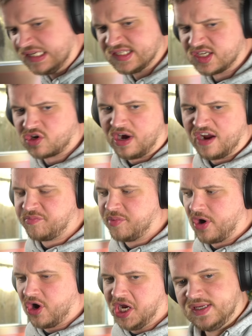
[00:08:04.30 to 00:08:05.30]
Is it a craft
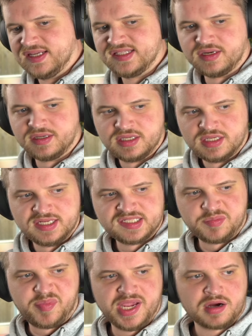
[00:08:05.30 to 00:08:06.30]
brewery? Is it a
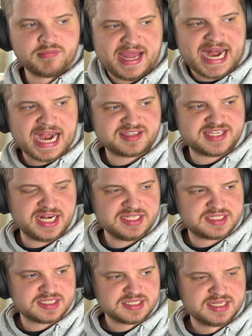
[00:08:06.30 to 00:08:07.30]
beer made out of teddies?